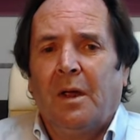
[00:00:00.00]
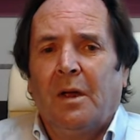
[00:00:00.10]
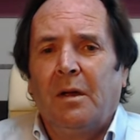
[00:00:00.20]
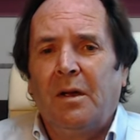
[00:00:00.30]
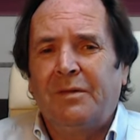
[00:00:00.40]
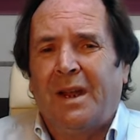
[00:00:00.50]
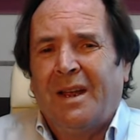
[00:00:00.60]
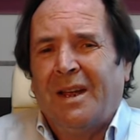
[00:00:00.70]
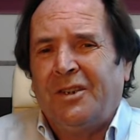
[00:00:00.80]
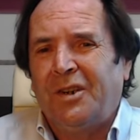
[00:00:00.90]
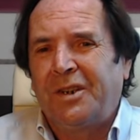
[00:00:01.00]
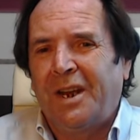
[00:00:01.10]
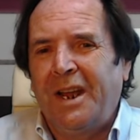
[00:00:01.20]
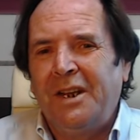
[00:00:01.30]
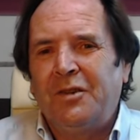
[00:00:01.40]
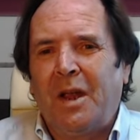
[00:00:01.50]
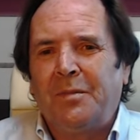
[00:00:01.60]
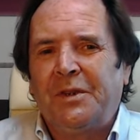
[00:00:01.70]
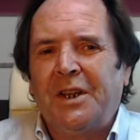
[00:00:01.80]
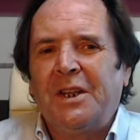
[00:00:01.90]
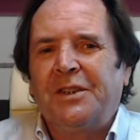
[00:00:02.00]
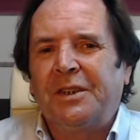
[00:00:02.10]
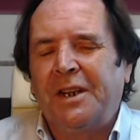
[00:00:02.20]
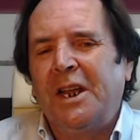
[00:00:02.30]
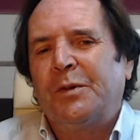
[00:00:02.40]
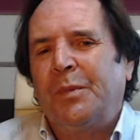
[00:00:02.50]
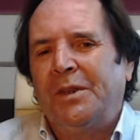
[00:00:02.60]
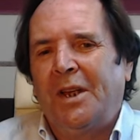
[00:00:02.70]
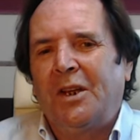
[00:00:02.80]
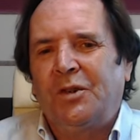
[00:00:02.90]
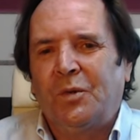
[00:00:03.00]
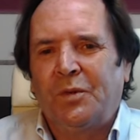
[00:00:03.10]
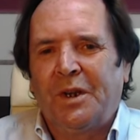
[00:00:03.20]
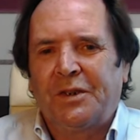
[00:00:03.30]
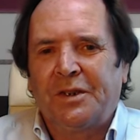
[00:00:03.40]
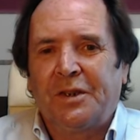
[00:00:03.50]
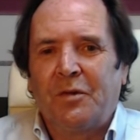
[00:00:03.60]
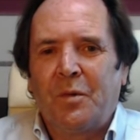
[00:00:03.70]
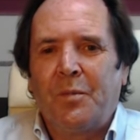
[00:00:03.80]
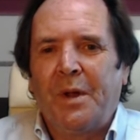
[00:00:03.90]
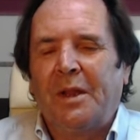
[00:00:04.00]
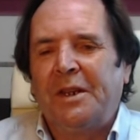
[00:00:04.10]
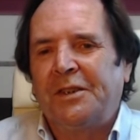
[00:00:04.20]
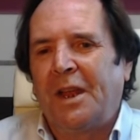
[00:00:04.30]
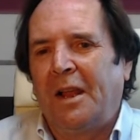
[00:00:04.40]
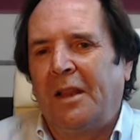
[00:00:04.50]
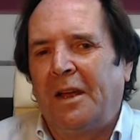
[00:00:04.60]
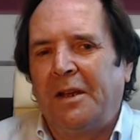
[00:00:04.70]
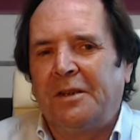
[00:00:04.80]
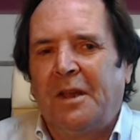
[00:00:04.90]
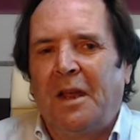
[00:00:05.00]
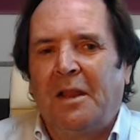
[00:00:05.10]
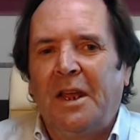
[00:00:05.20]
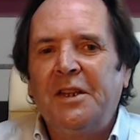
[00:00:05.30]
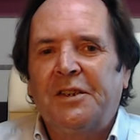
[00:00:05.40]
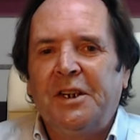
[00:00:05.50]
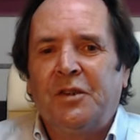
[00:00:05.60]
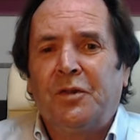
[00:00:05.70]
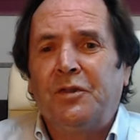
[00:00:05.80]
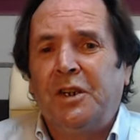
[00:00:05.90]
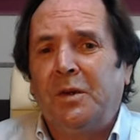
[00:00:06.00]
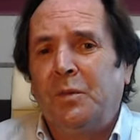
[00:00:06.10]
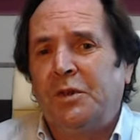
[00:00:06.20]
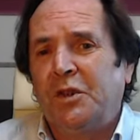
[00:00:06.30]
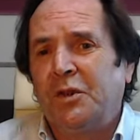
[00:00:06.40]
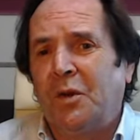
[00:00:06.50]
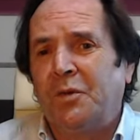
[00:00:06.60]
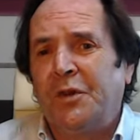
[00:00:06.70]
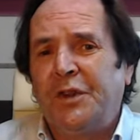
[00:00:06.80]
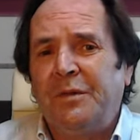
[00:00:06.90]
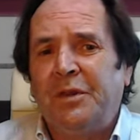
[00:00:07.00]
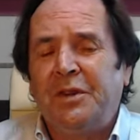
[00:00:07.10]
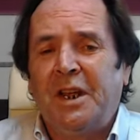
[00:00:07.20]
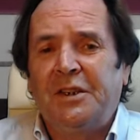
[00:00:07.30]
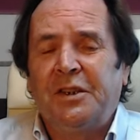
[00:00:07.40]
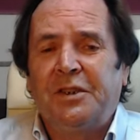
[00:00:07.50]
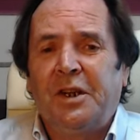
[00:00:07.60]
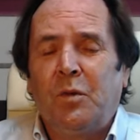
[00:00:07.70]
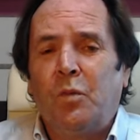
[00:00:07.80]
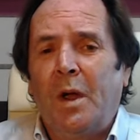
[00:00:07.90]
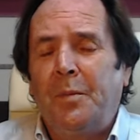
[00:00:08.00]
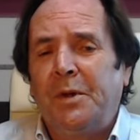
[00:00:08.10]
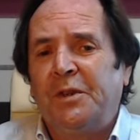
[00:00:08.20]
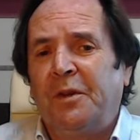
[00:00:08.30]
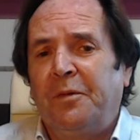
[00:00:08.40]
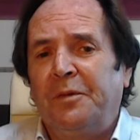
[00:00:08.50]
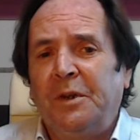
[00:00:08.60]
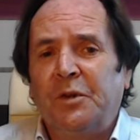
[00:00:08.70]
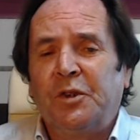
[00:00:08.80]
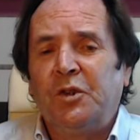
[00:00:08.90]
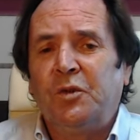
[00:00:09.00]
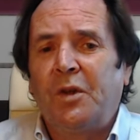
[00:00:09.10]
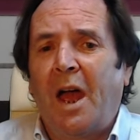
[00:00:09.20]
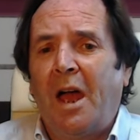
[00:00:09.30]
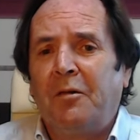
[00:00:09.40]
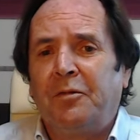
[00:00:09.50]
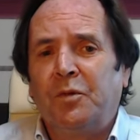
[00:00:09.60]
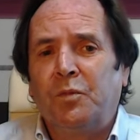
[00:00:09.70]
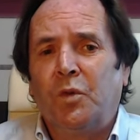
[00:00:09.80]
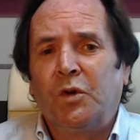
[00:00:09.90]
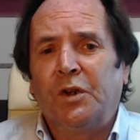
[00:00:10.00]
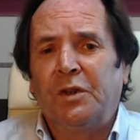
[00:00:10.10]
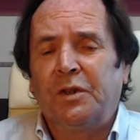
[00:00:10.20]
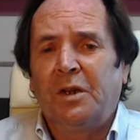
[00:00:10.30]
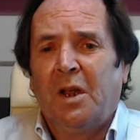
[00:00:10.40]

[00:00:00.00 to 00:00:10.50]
However, Ukraine represents the greatest potential risk as a rebellious ally. Zelensky's regime, which has not received the necessary weapons it feels it should have from Washington,